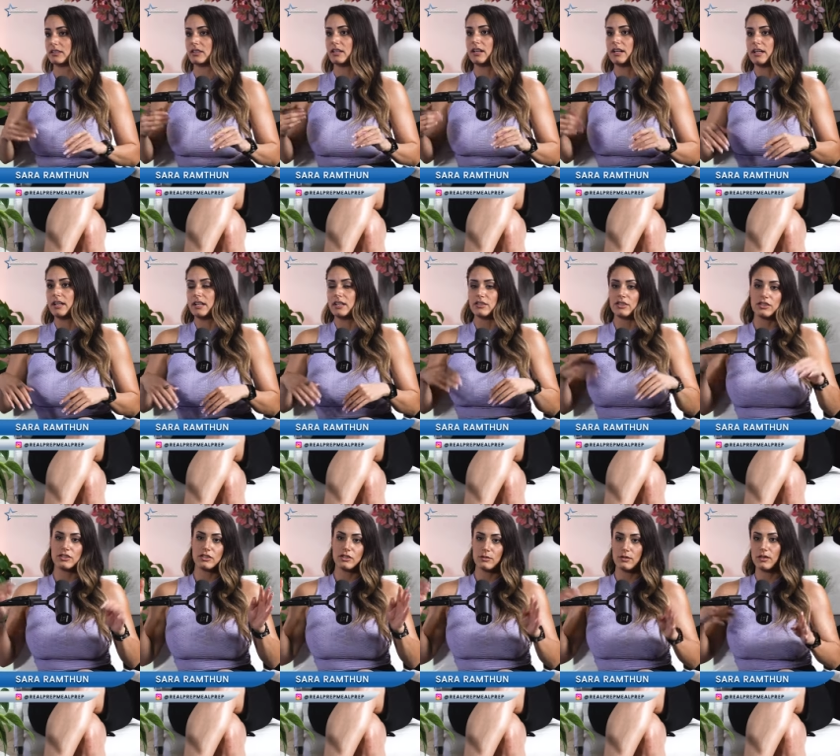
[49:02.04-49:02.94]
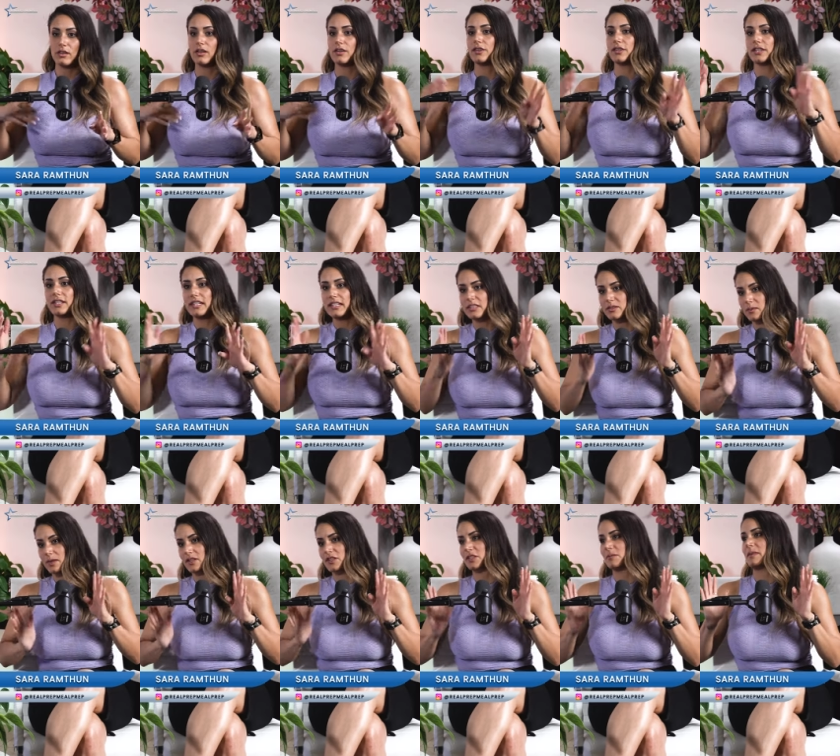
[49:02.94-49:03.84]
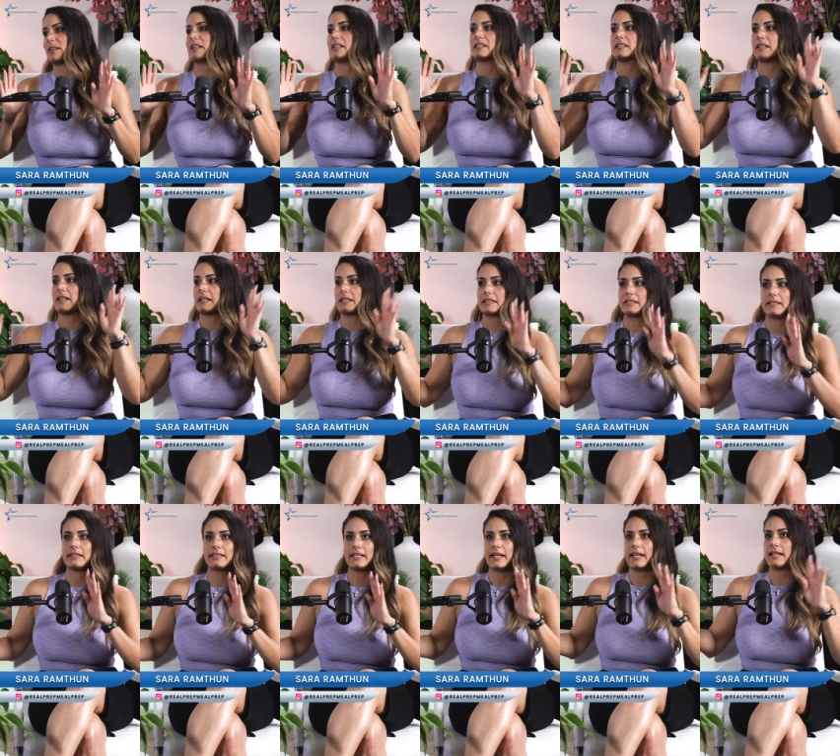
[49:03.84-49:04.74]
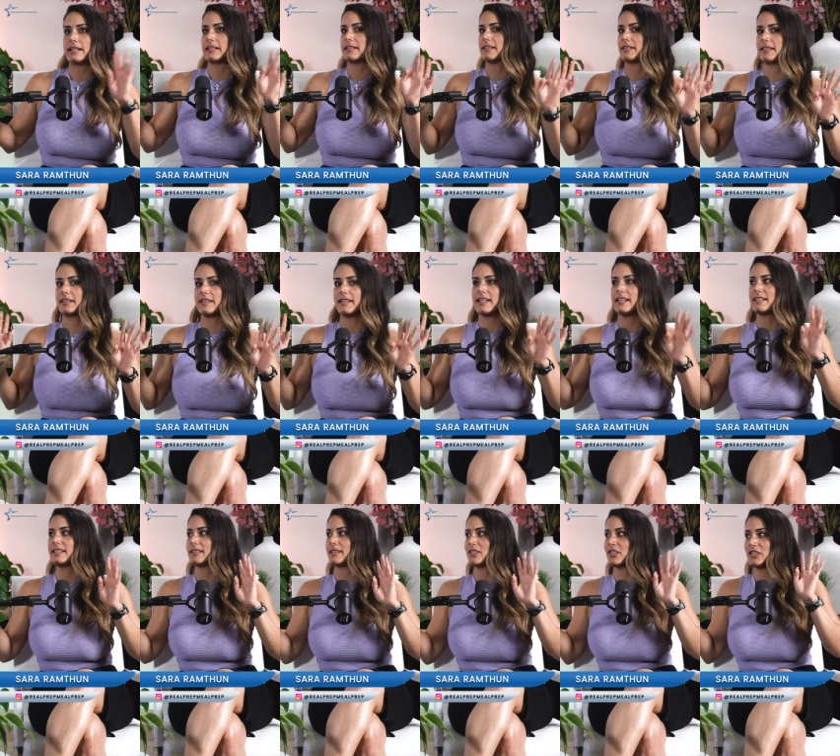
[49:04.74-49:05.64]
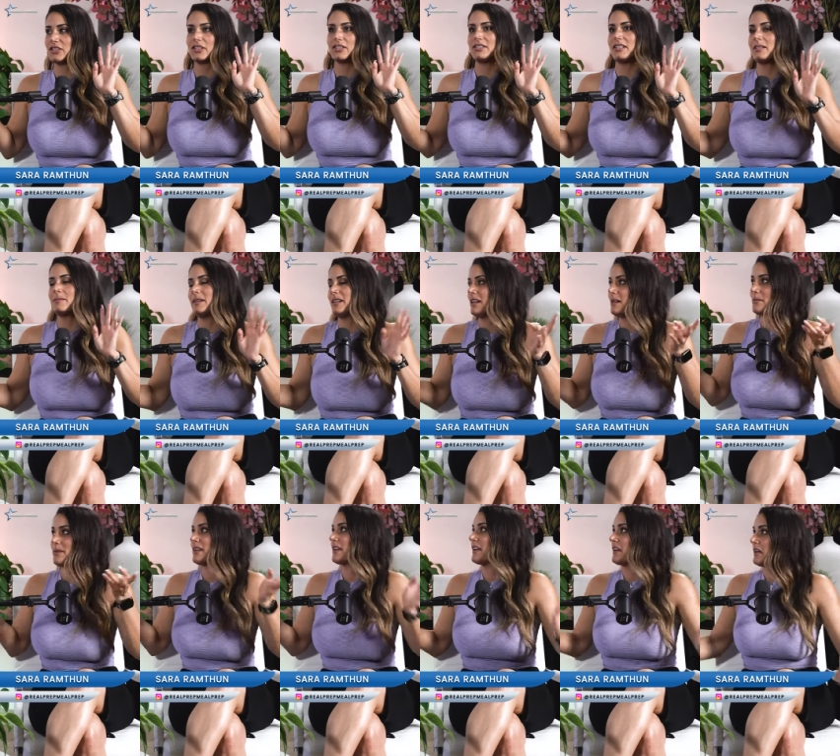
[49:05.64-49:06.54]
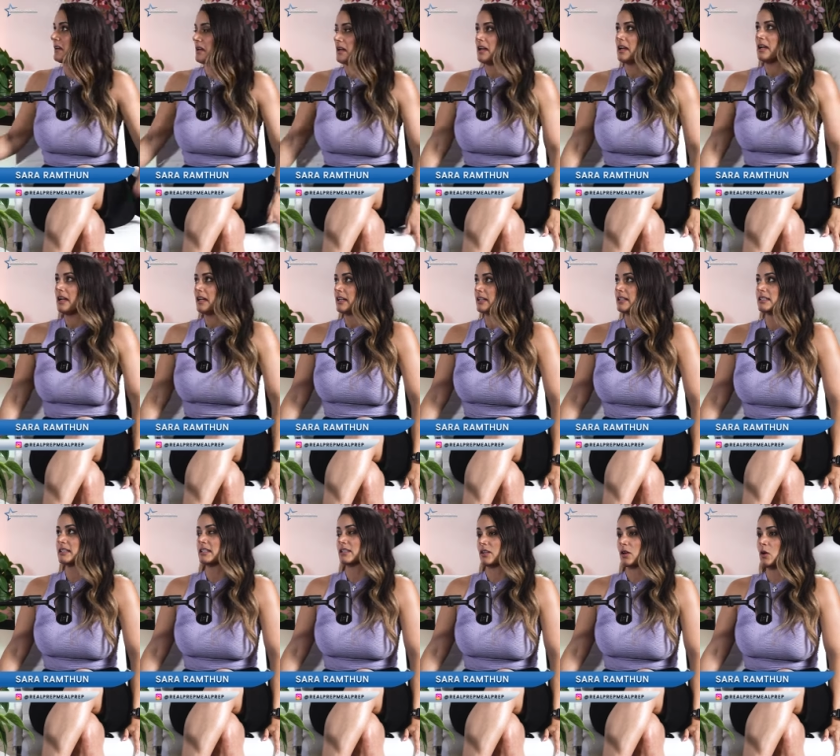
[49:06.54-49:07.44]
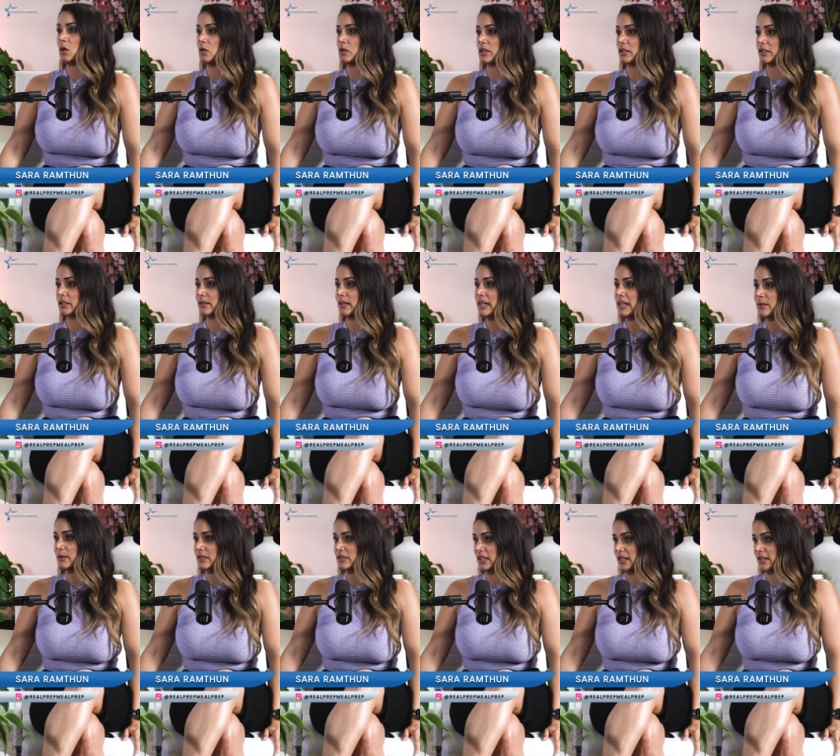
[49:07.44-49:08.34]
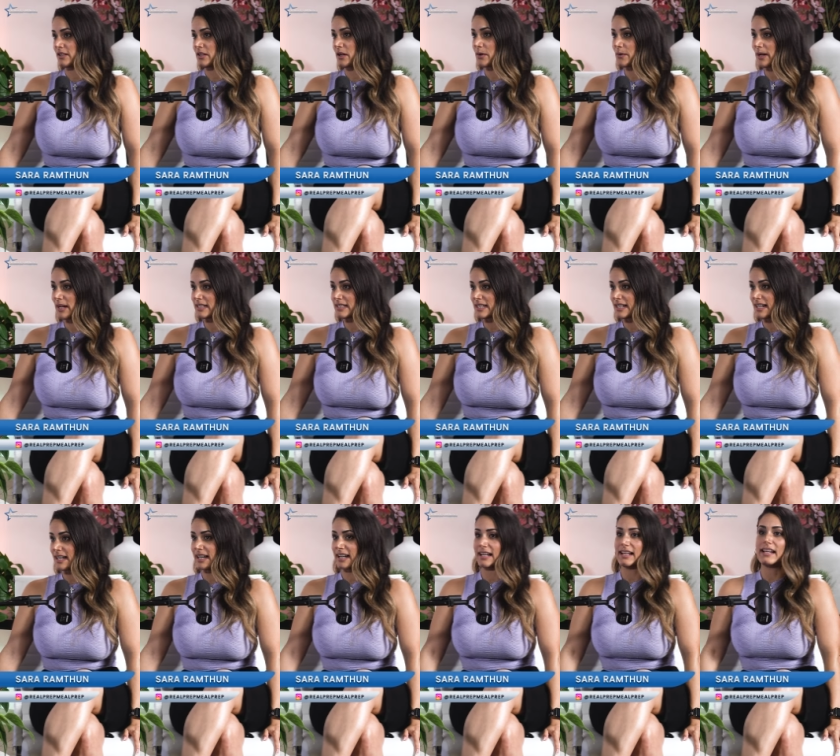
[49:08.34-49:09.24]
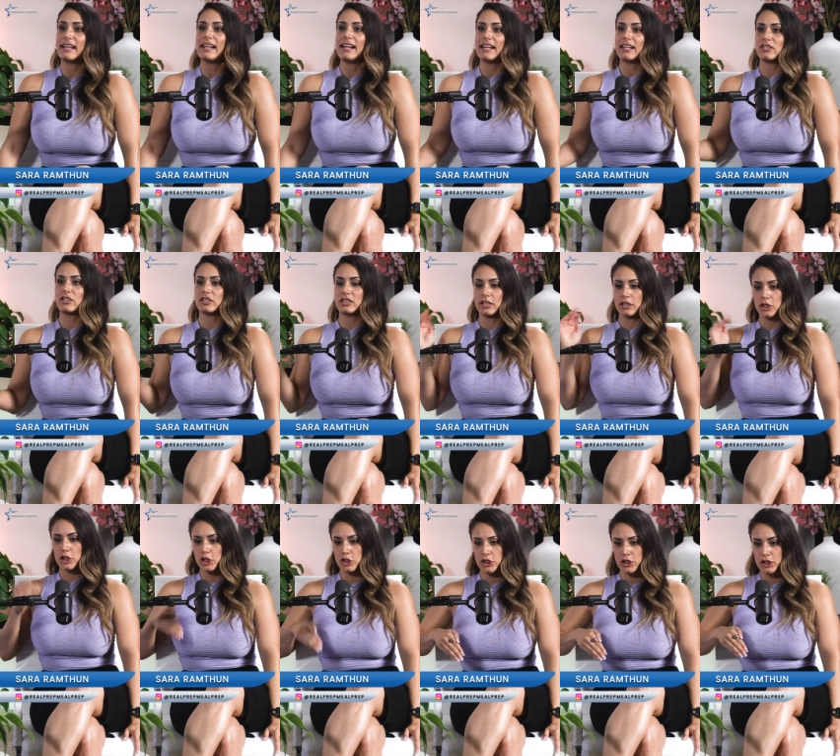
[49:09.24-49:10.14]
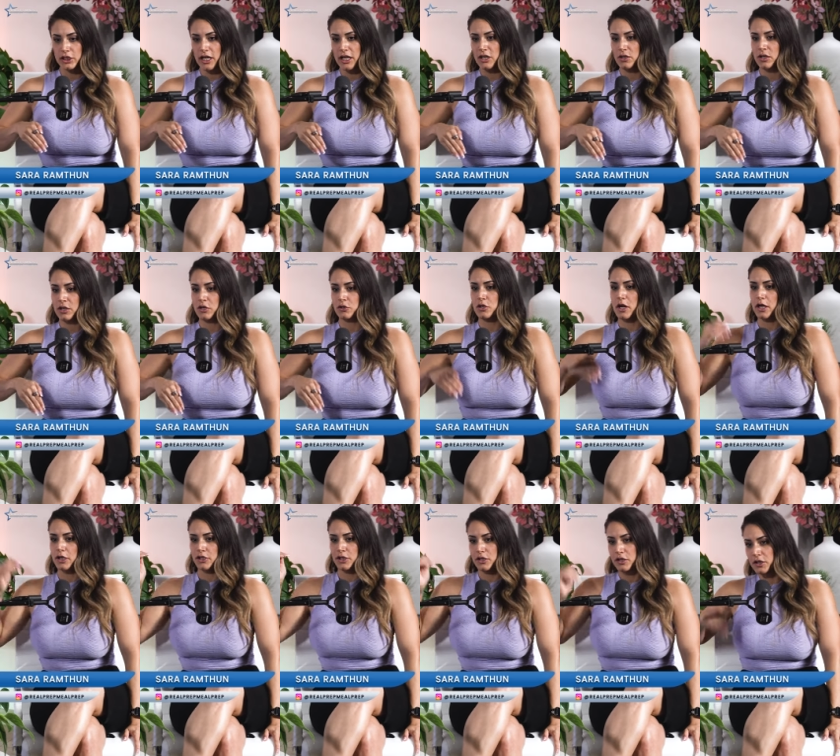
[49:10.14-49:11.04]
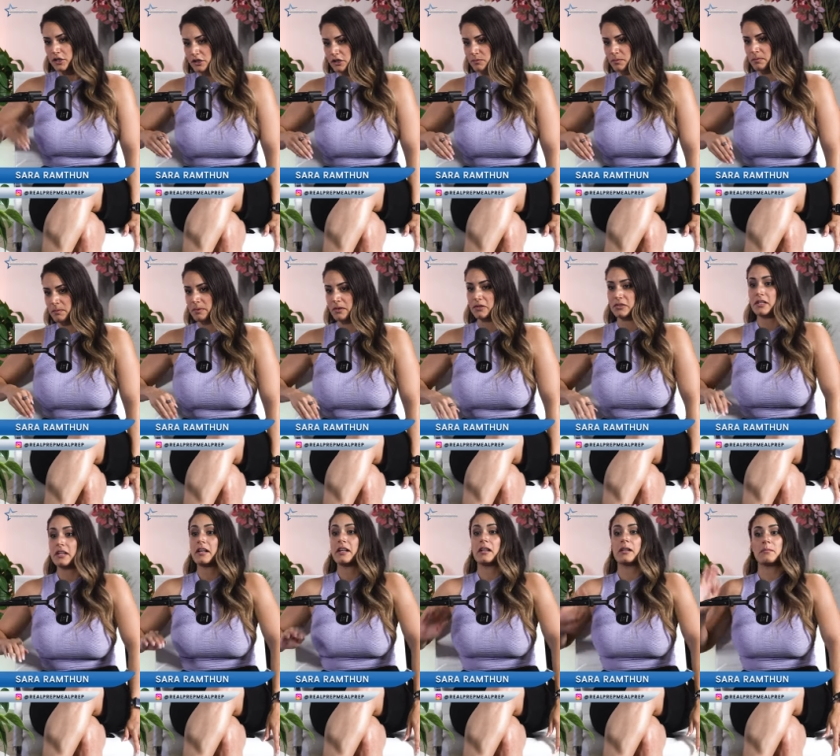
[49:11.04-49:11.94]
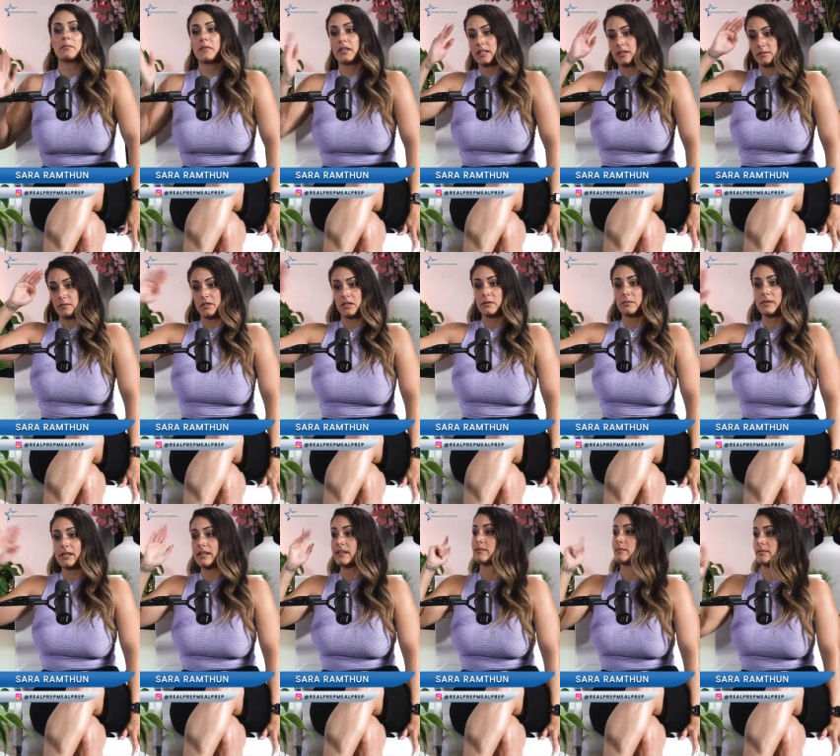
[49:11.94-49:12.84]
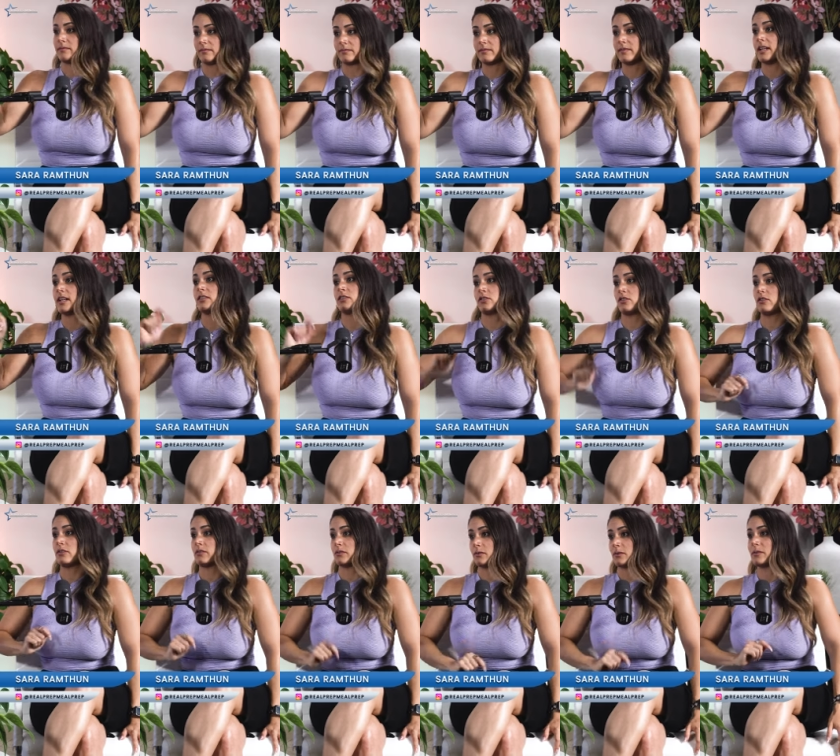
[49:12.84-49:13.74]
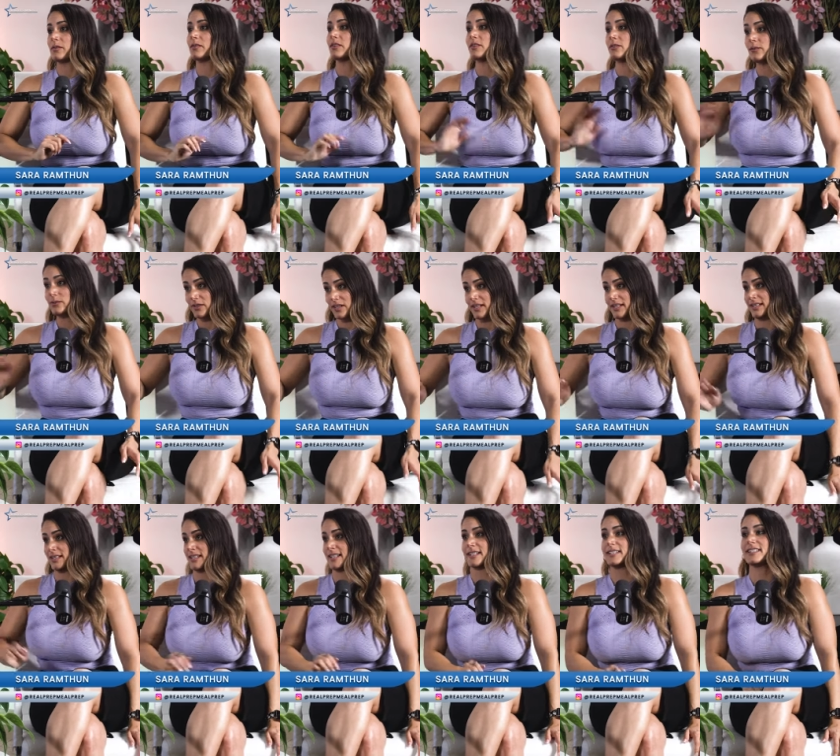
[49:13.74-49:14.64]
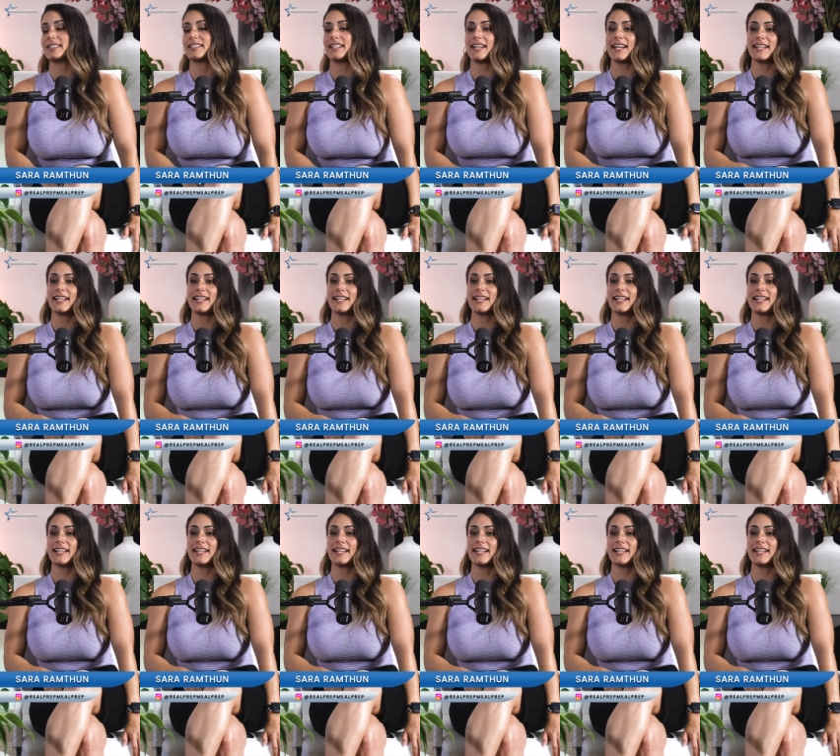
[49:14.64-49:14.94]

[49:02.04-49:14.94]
And she's doing all the things, watching my insights and the days and the things. And she mm-hmm. starts talking about it. I'm like, this is a whole nother language. I had mm-hmm. no idea. And she's like, this is the day you get your traction. This is when we post. And I'm like, you know what? That's you. You've mm-hmm. got this.